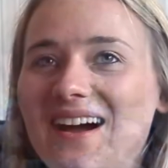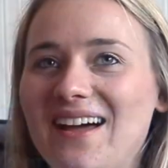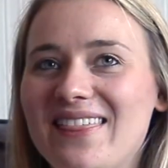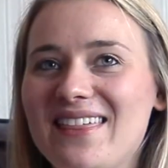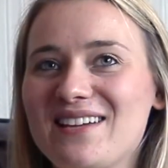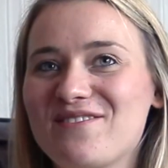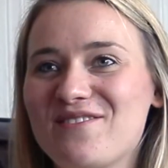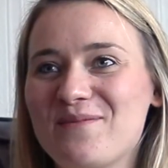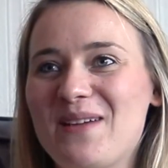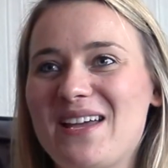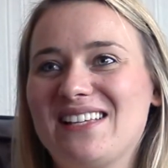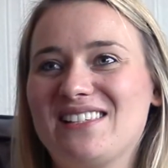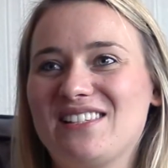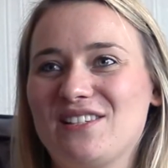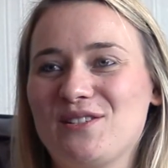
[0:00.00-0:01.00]
I think for me,
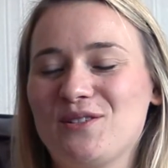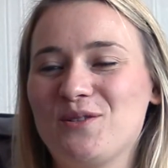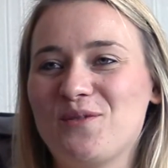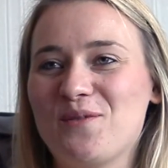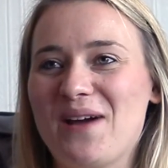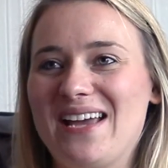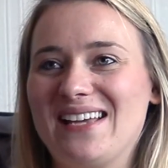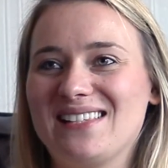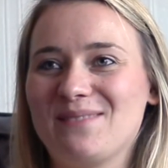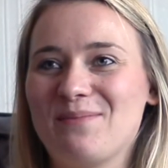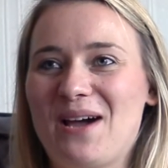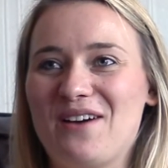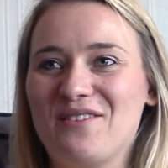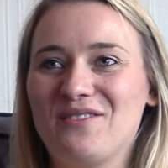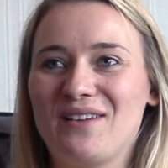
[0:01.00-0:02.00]
it's just always
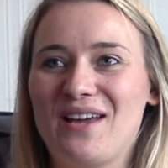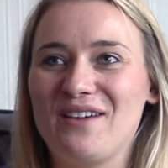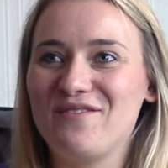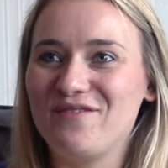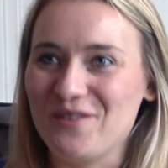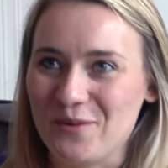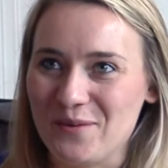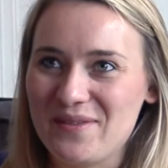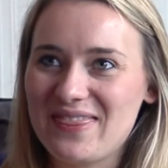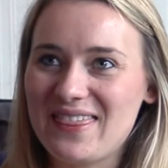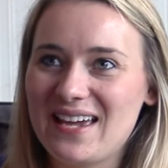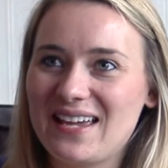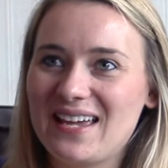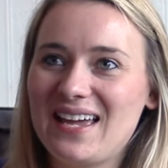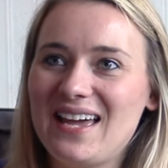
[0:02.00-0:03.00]
about like forward
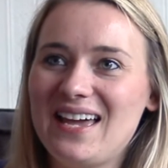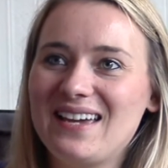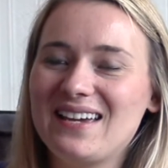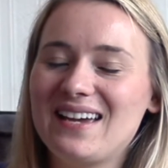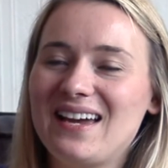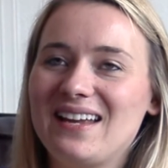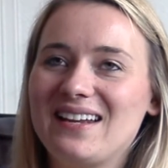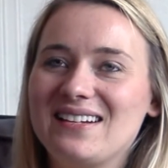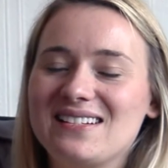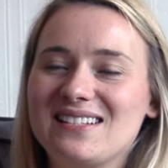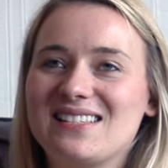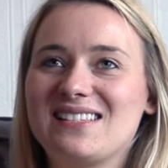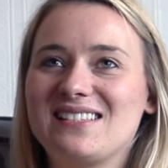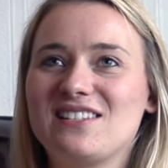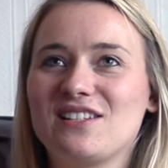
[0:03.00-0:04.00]
thinking
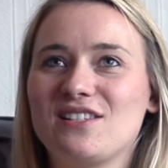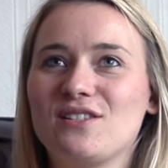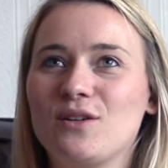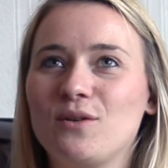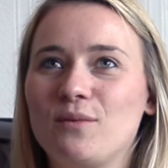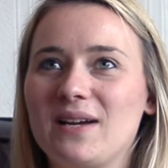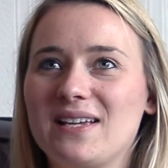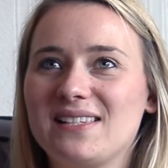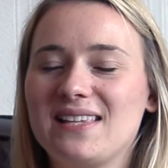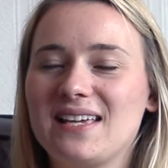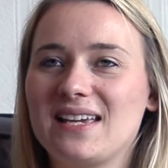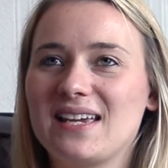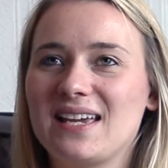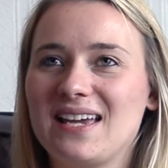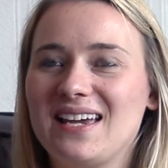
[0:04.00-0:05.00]
and just always
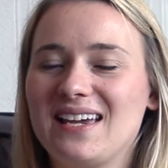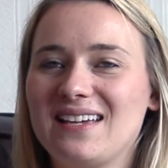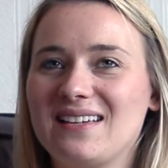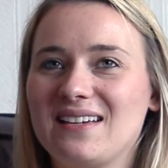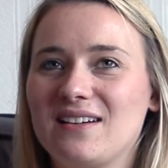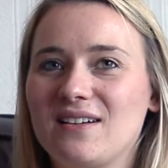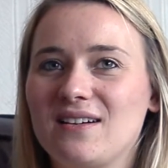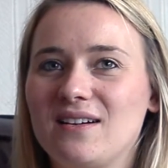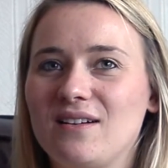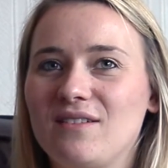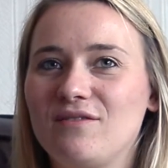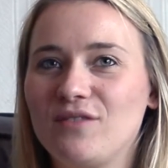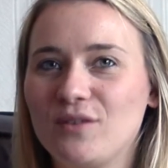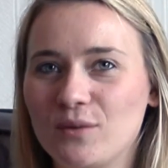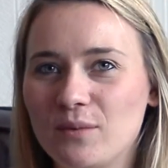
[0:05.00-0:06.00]
thinking
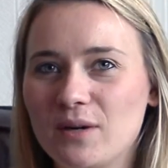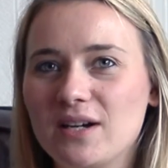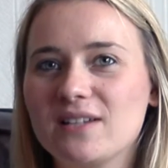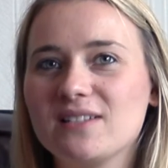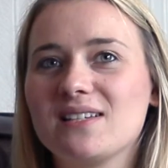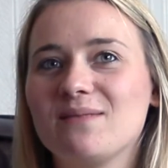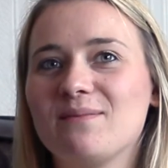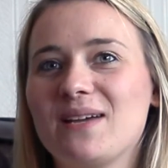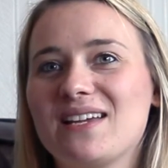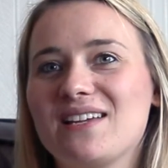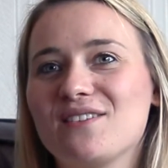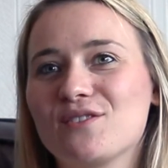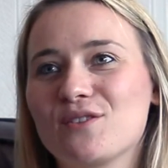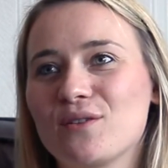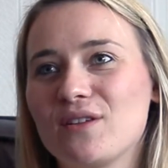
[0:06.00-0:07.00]
forward and
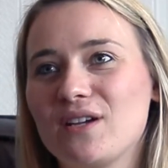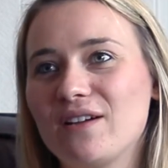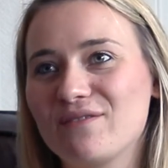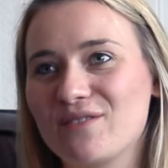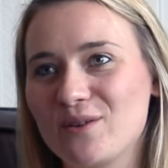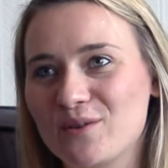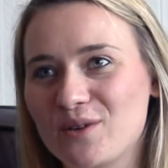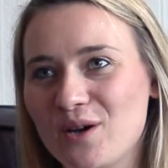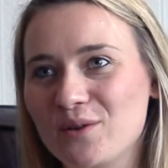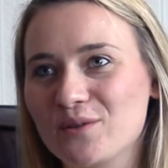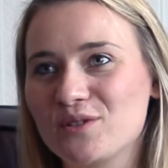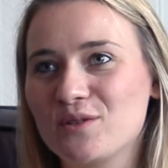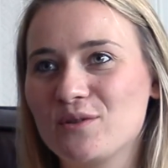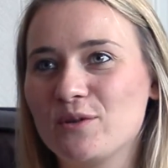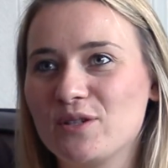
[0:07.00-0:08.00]
making sure that I've got
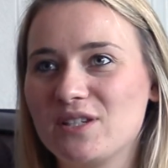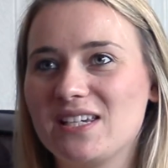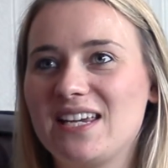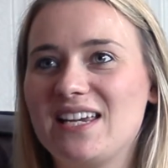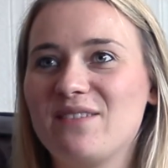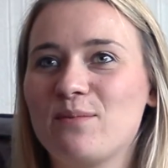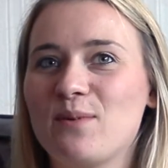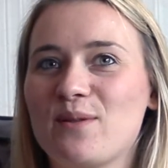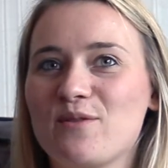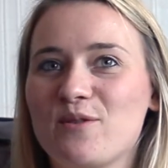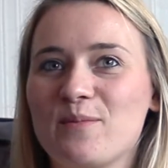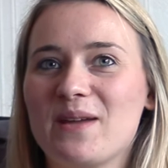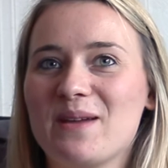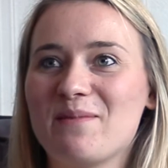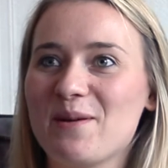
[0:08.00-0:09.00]
goals to achieve, whether
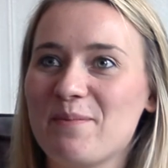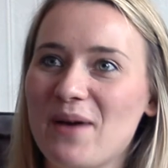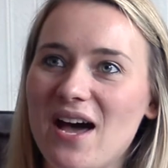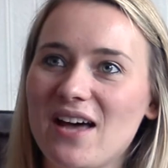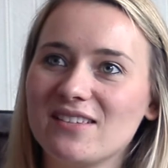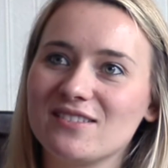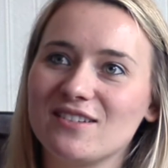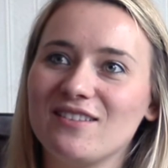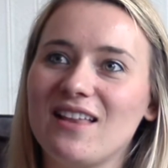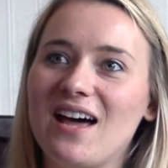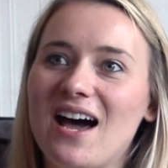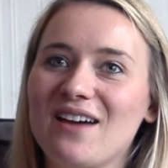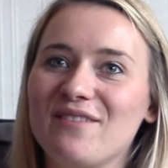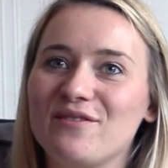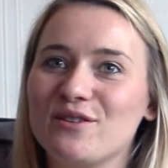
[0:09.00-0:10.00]
be in my personal
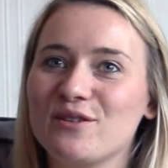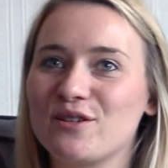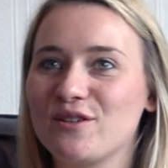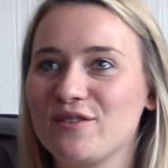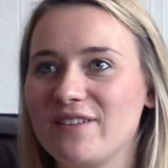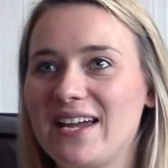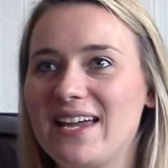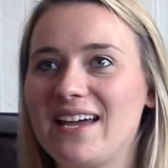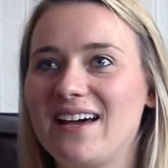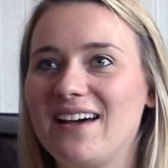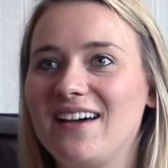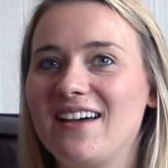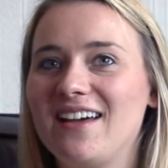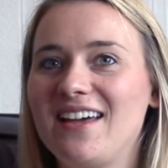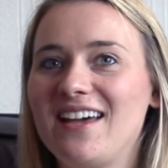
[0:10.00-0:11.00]
life or
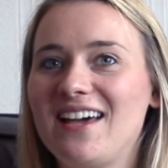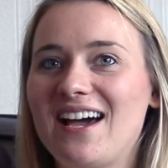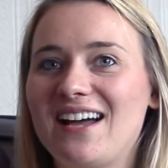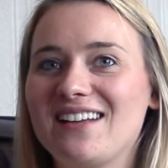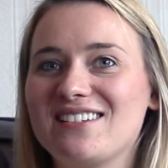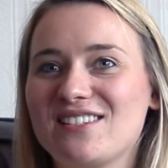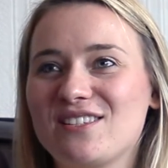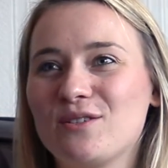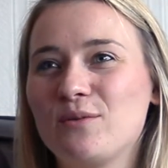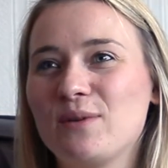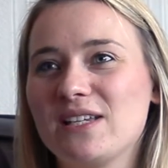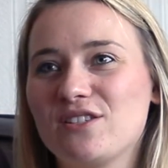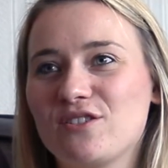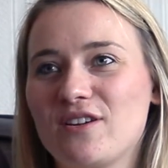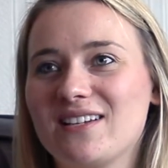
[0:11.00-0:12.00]
career, and just
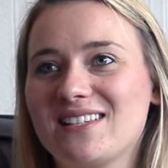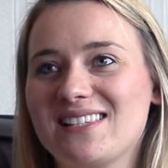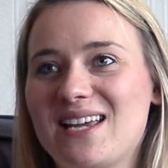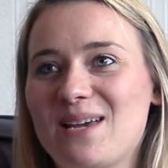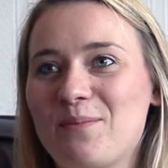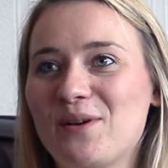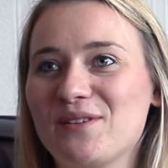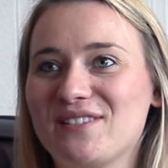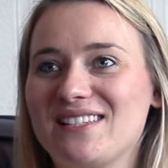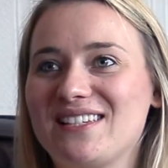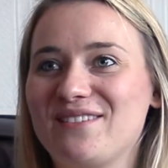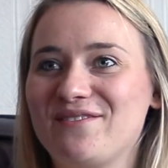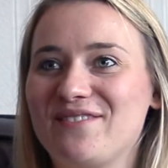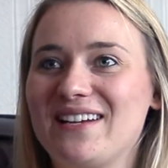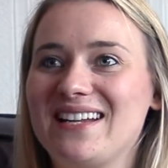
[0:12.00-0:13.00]
always trying to stay
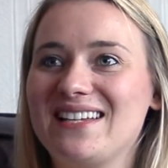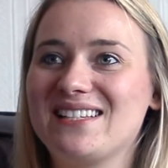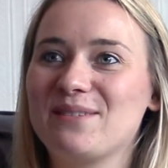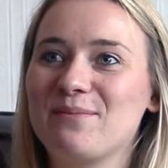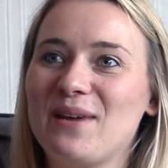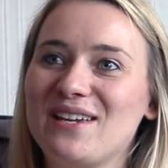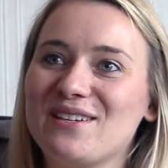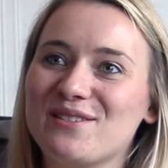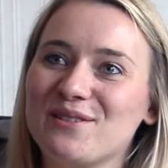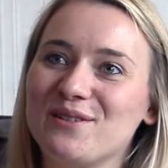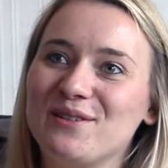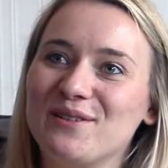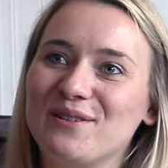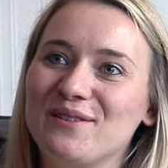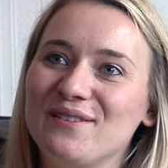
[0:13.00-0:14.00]
positive really to make
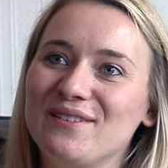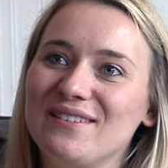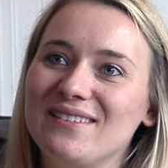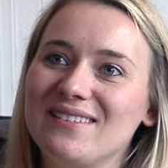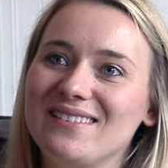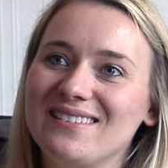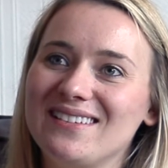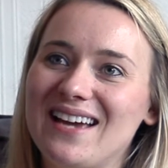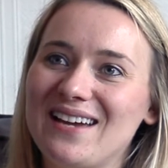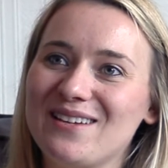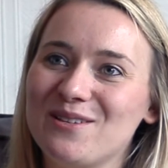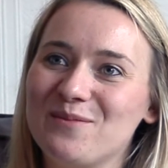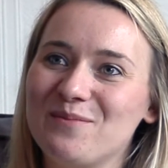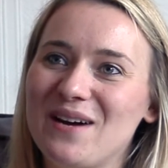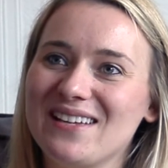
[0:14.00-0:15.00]
sure,
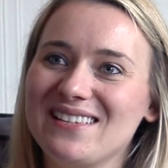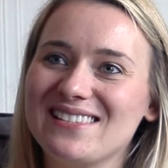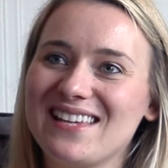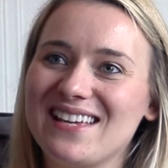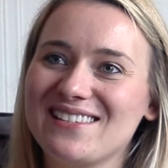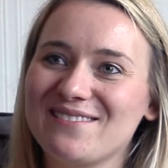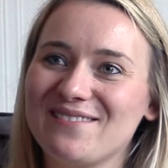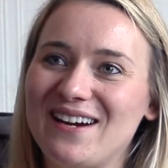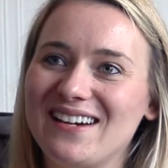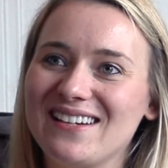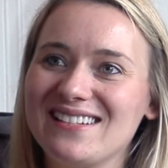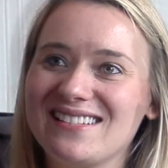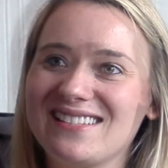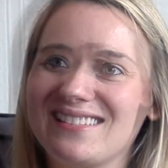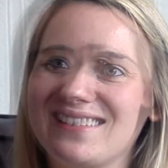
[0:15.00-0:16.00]
your mindset's
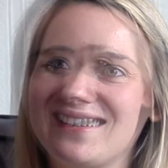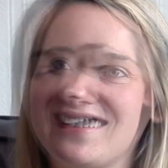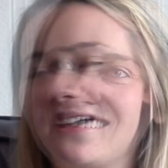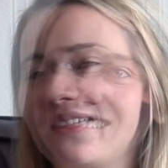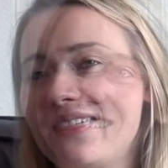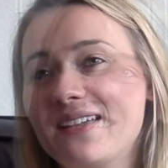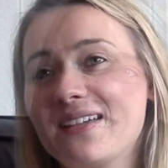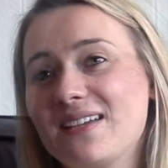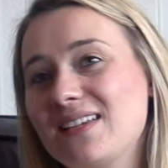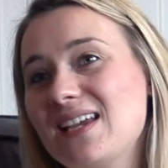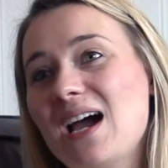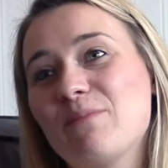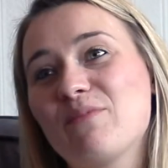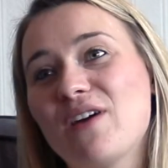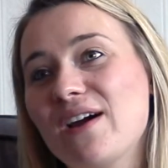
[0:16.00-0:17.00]
right. I think,
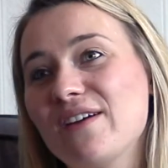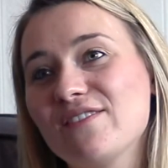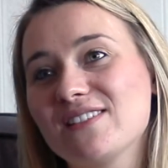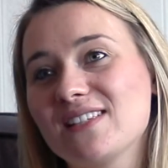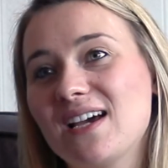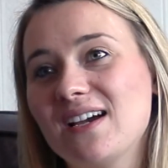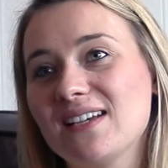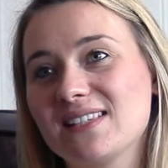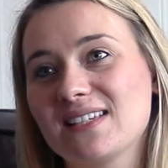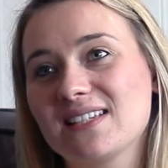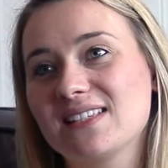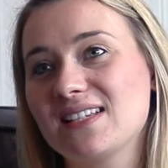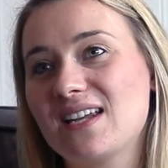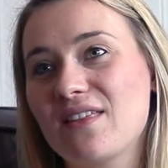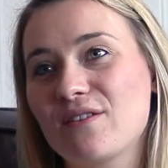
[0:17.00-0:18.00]
prioritising
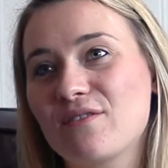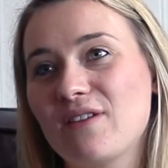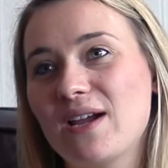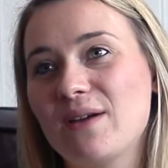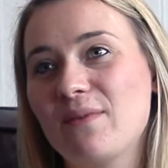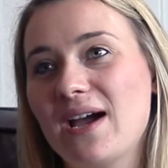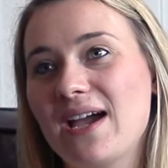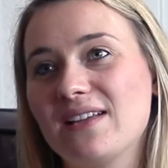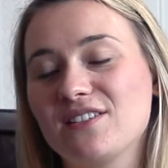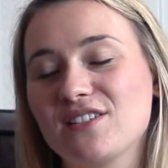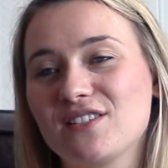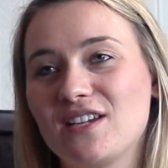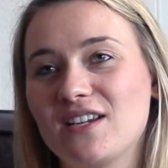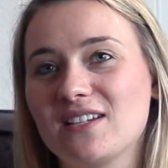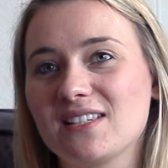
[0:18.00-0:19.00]
is another great way, and
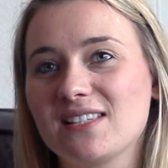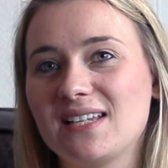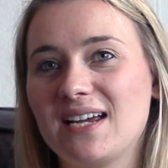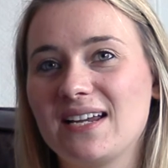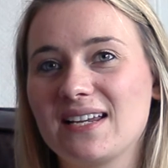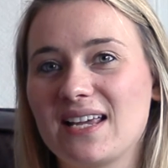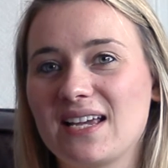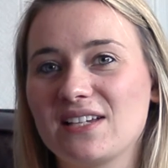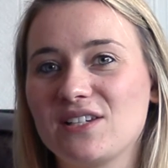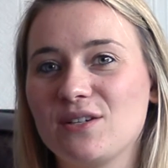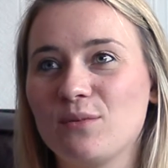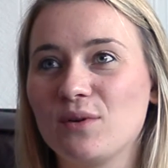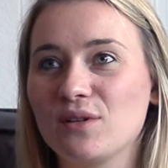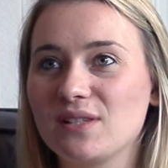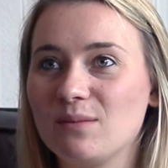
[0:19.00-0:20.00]
just understanding
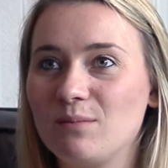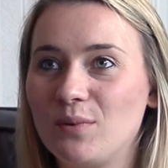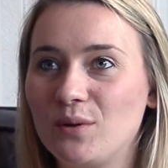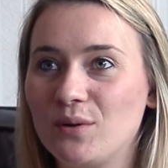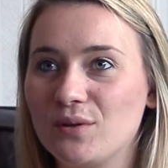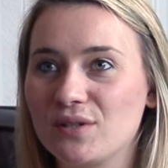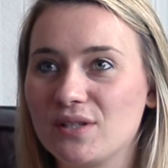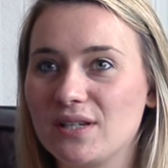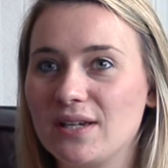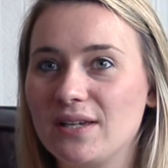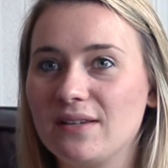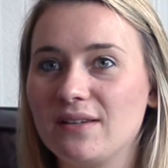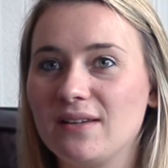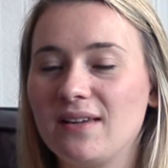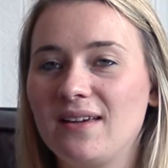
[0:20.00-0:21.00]
actually what's
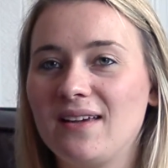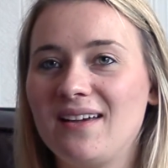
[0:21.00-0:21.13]
important.